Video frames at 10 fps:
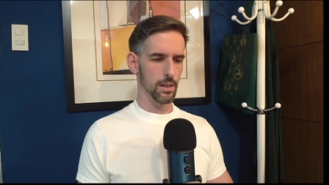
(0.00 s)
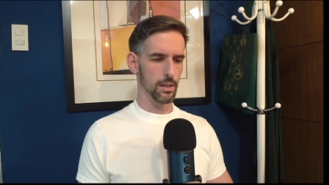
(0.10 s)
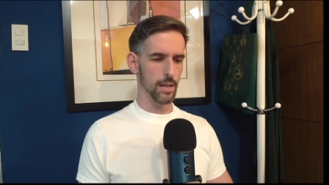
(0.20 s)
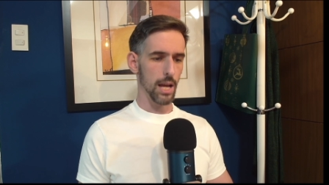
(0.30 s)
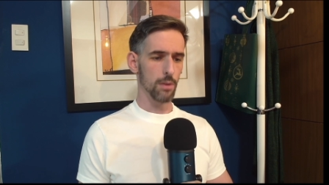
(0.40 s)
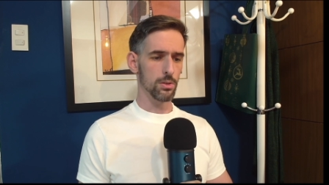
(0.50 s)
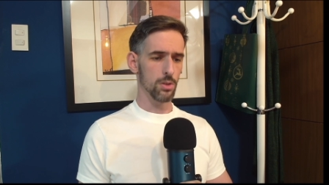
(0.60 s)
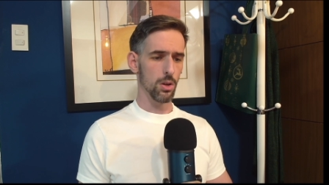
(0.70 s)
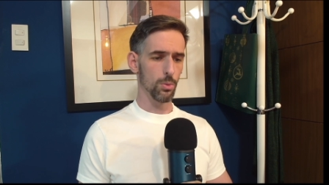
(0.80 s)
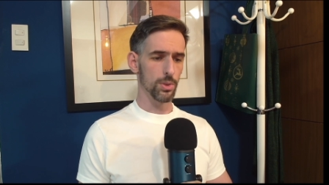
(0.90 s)
Now
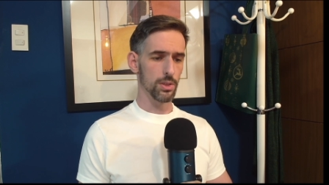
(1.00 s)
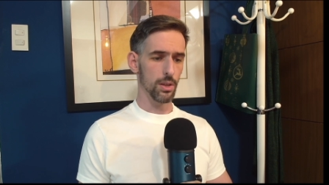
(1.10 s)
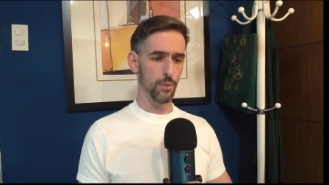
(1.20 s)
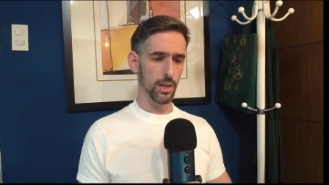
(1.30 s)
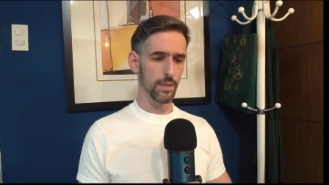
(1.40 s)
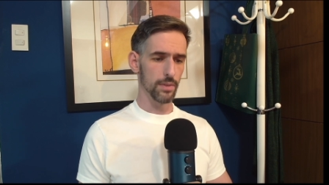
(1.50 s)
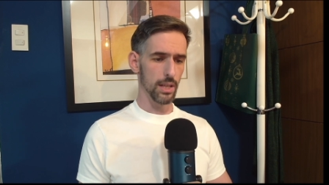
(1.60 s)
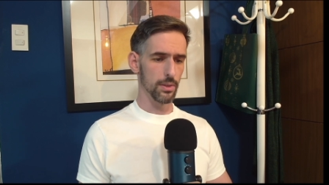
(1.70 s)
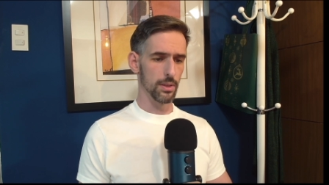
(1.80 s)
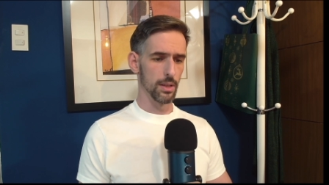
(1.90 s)
Saul was afraid of
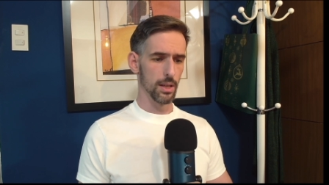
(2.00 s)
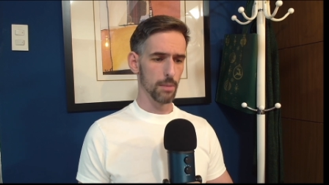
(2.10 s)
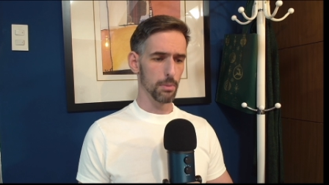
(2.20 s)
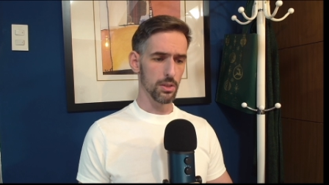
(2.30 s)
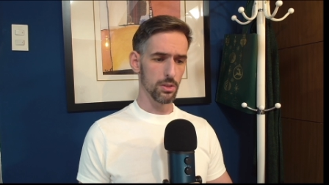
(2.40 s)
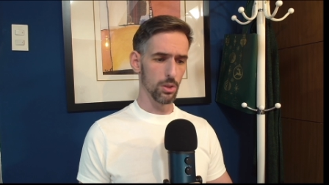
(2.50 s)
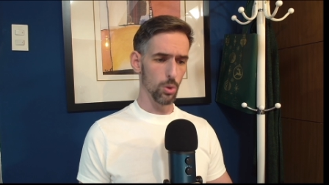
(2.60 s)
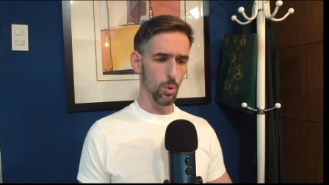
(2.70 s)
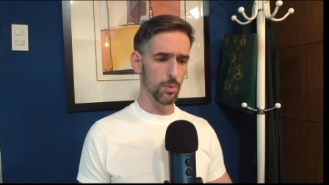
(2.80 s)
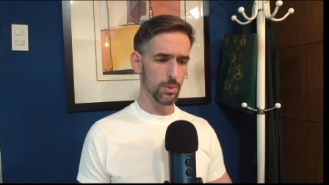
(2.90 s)
David, because the
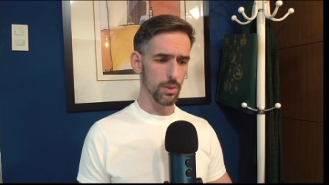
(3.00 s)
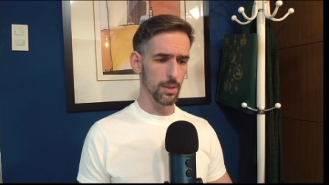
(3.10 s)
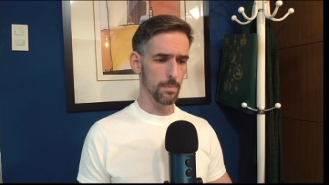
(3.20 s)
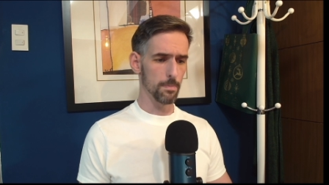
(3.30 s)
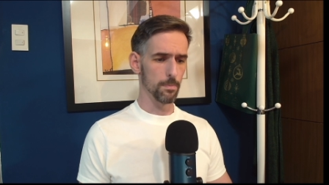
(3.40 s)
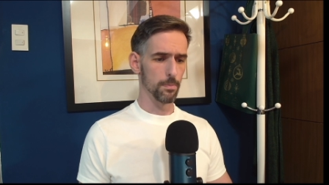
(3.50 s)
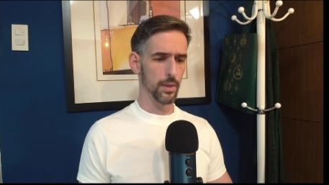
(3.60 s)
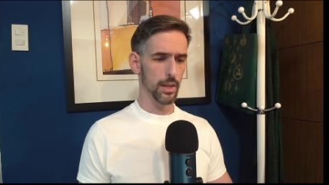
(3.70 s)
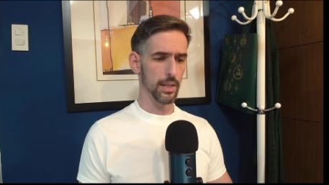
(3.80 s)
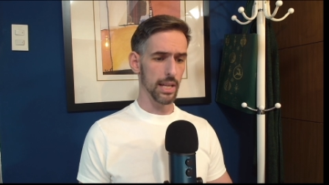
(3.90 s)
Lord was with him,
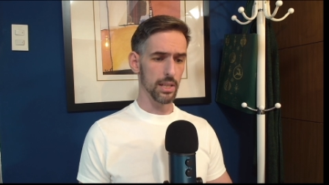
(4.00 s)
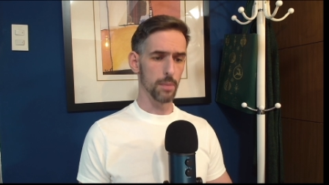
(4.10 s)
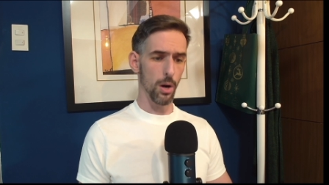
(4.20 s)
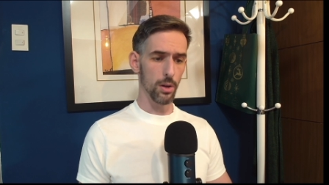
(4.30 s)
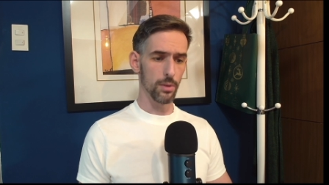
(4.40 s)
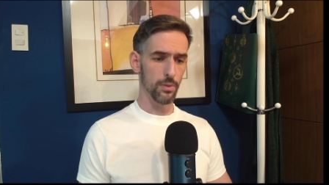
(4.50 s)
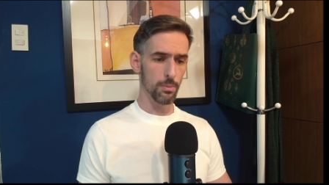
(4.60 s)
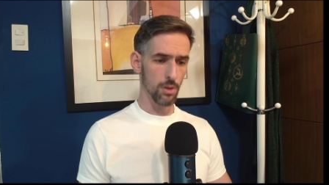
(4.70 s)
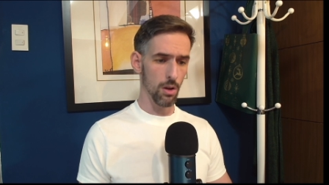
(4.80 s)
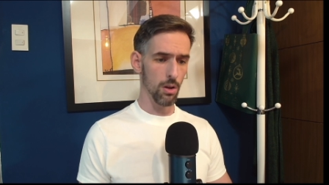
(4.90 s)
and had departed from
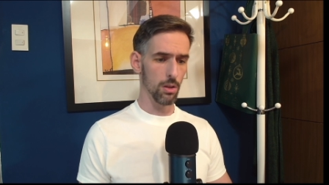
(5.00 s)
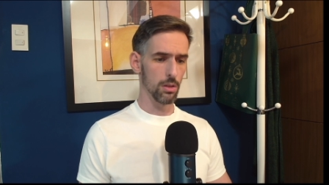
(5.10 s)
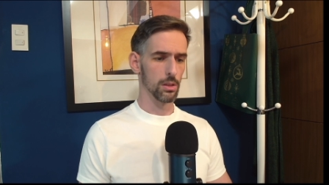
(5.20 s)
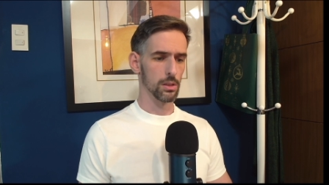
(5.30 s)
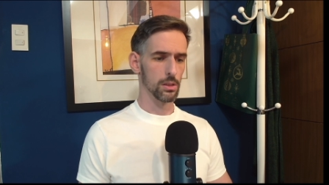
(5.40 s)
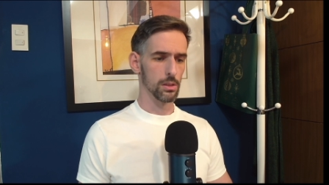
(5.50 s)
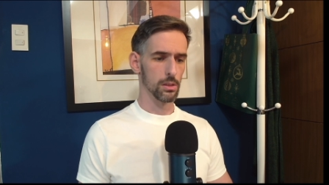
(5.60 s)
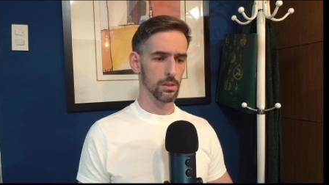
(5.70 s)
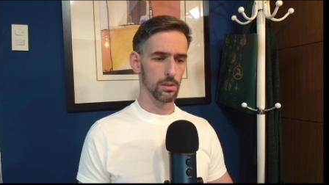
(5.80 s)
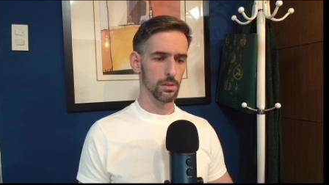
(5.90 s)
Saul.
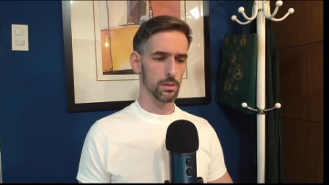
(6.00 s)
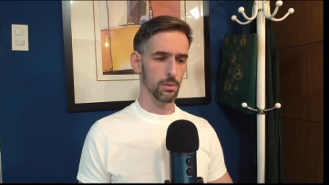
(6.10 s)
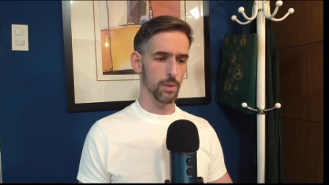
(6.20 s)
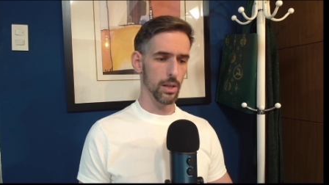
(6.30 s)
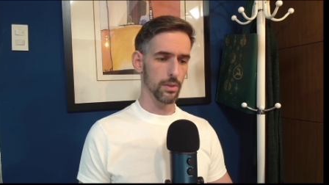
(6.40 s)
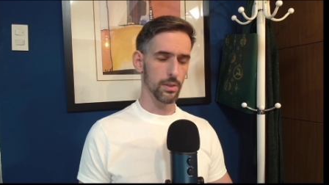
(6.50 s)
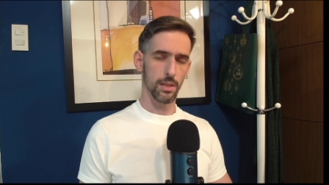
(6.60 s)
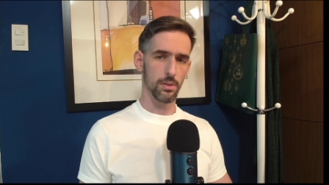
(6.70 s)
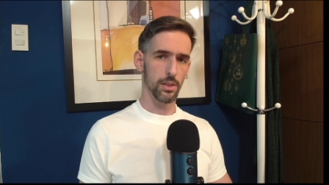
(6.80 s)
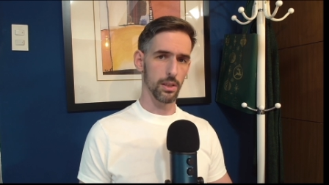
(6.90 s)
Wow, this
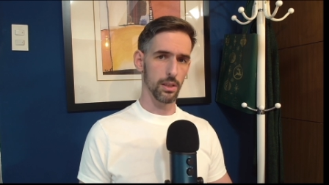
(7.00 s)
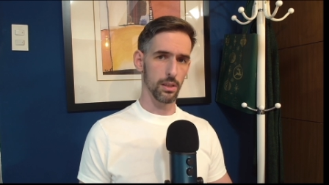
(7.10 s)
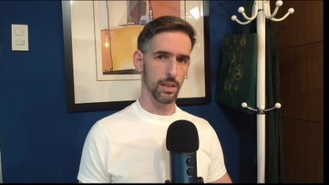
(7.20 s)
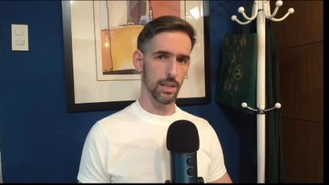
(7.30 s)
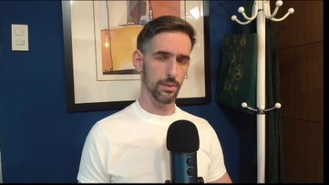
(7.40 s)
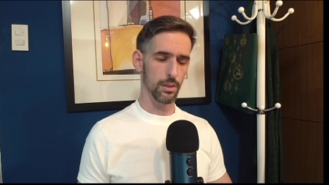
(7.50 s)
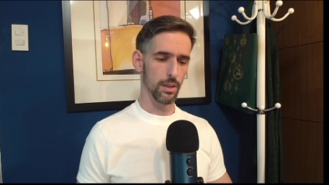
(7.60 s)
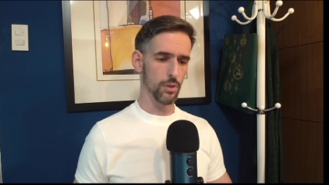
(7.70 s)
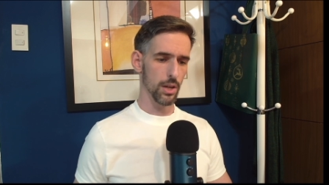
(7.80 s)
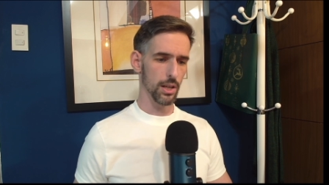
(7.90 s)
sounds like a kind of a
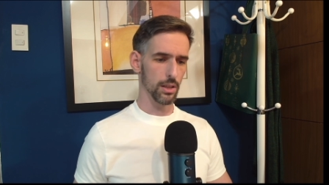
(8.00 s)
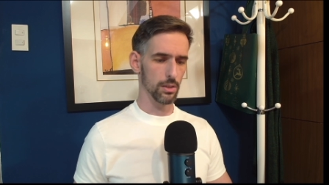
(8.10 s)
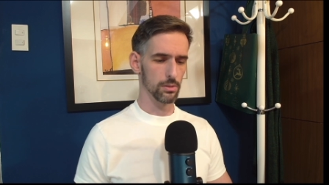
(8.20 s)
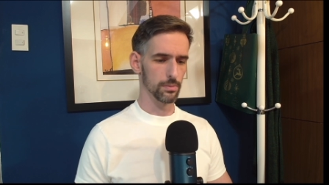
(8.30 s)
love triangle.